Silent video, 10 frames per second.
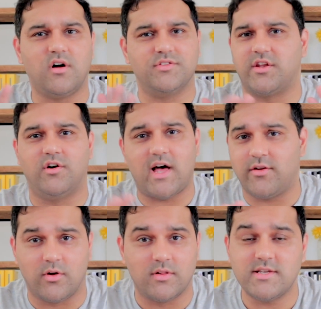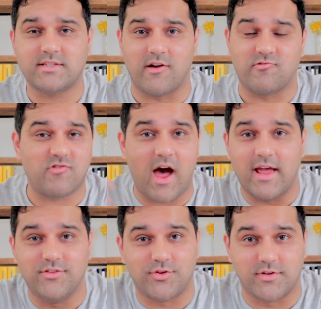not diddle-daddle. Let's get right
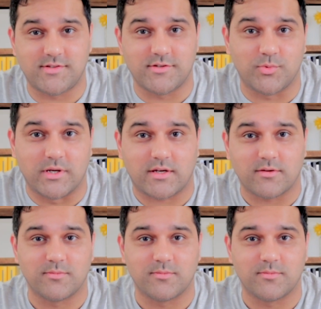into this week.